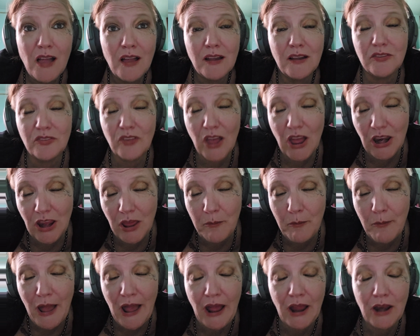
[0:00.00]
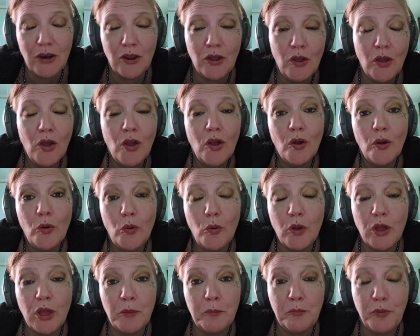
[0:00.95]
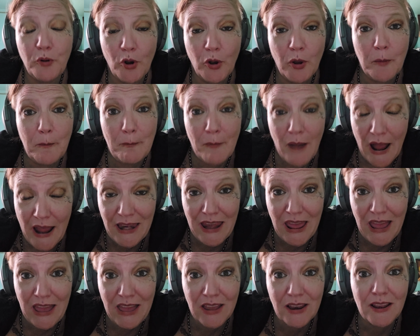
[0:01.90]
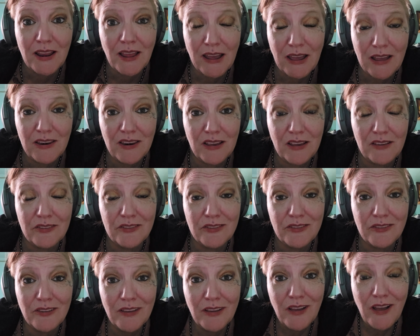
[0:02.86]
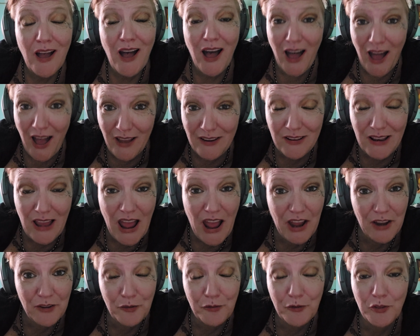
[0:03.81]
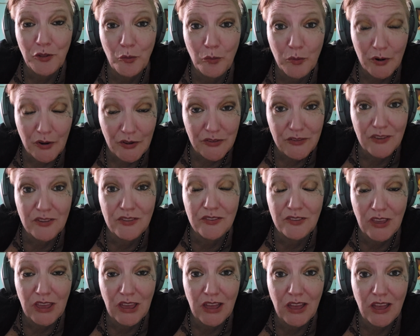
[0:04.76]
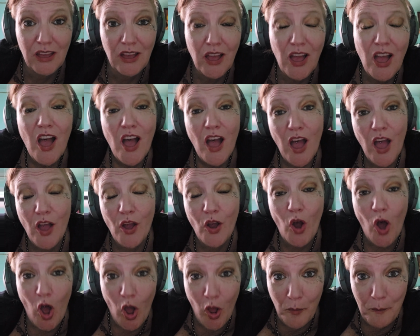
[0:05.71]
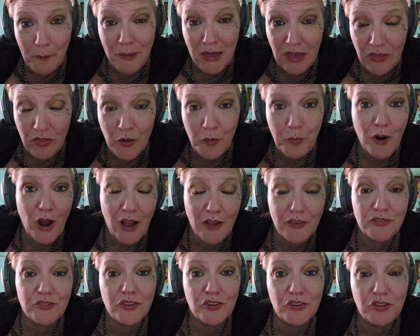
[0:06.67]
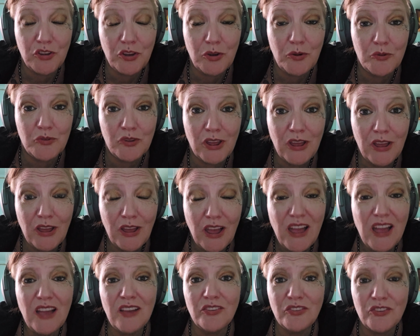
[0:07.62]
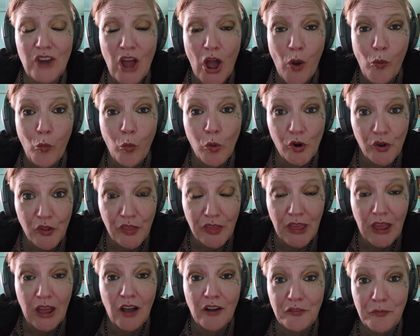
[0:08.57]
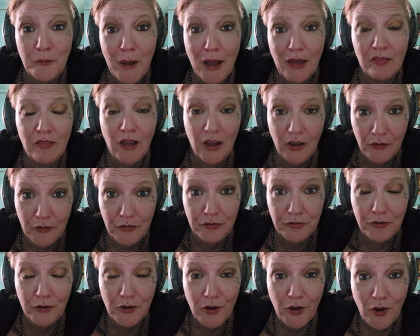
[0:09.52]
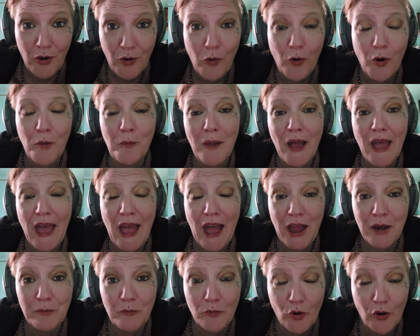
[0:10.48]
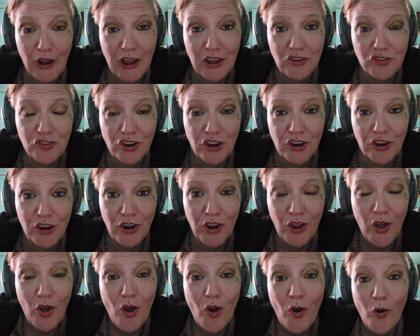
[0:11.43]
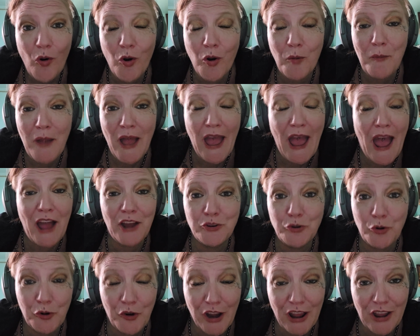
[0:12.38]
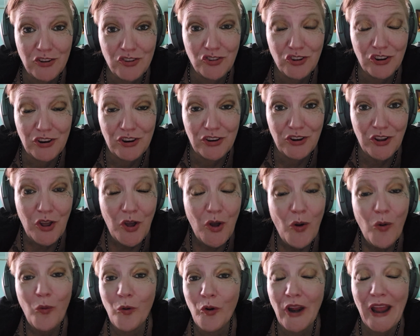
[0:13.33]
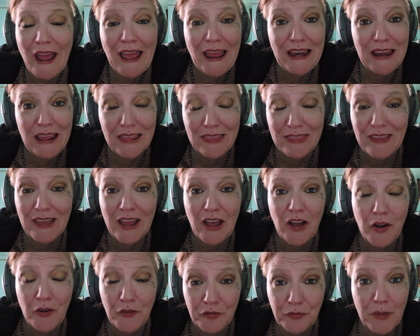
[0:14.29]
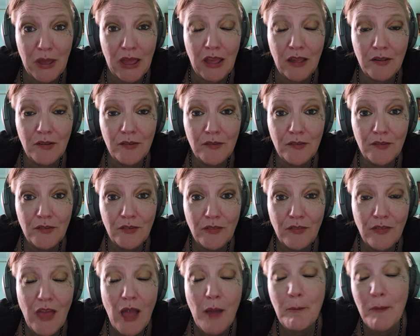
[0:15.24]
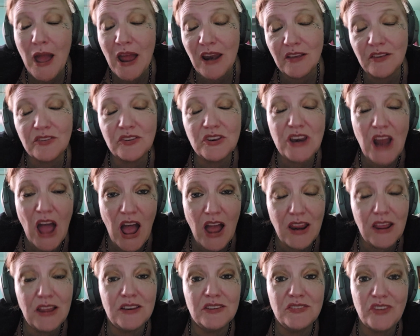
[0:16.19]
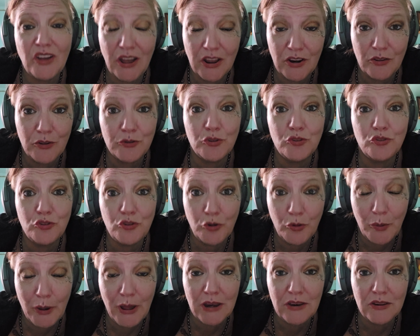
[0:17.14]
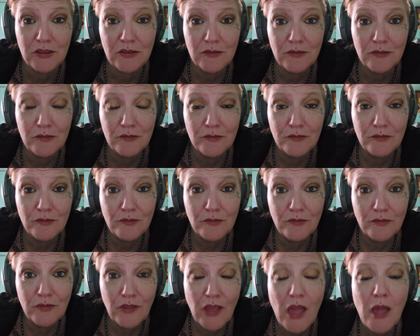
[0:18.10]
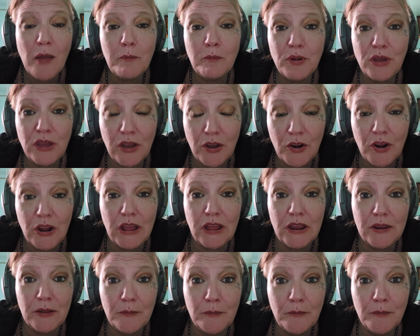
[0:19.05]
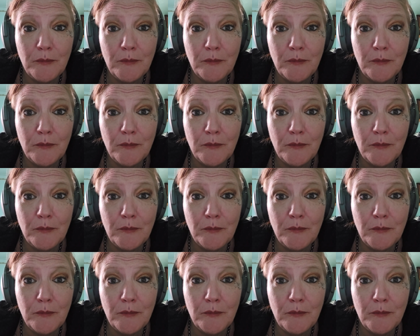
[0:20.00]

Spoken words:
Because any man who can put my naked likeness online for the world to see and call me the prostitute is not worthy of my love or my admiration or my adoration or anything of me. That man is not entitled to it. Period.